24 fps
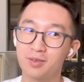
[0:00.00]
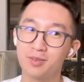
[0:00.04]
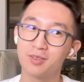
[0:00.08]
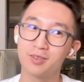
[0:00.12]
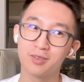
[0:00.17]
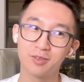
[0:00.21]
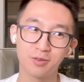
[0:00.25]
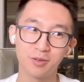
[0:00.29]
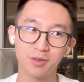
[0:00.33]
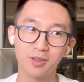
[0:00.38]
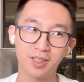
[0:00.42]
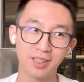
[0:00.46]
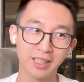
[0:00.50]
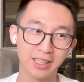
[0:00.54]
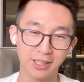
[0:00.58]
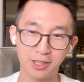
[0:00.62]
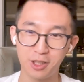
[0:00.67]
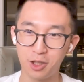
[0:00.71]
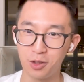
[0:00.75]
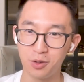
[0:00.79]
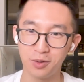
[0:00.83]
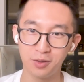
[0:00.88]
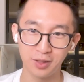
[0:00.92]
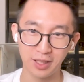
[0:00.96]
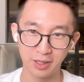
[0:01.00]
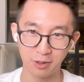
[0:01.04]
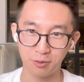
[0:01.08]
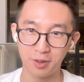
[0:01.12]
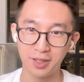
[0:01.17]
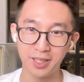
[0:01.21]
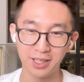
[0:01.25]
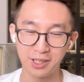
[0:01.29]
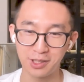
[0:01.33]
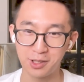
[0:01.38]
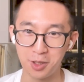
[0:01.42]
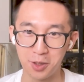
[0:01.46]
like
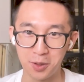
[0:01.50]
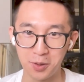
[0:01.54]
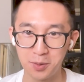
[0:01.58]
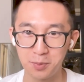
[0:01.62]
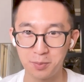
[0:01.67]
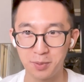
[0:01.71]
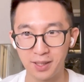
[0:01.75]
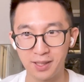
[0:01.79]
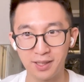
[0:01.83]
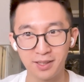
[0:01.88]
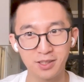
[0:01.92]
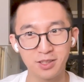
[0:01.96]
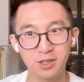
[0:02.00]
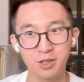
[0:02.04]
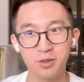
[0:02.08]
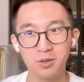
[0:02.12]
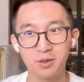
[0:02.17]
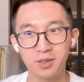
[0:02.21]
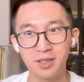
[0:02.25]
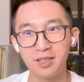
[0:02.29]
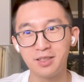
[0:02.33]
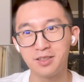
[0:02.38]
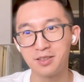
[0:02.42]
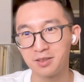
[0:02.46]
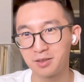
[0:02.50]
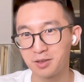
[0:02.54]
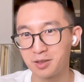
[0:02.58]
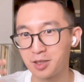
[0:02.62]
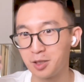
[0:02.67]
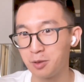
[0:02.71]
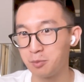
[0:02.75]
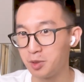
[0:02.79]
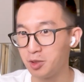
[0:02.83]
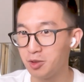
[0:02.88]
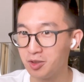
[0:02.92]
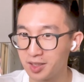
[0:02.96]
writing code, because you need to
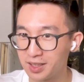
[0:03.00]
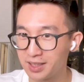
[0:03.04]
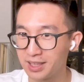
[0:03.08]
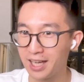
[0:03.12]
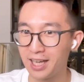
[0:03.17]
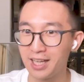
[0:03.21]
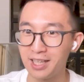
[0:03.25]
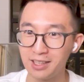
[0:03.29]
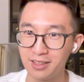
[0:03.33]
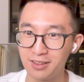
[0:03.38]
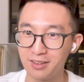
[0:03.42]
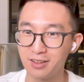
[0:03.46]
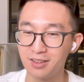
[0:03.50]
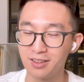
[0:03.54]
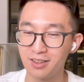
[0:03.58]
communicate.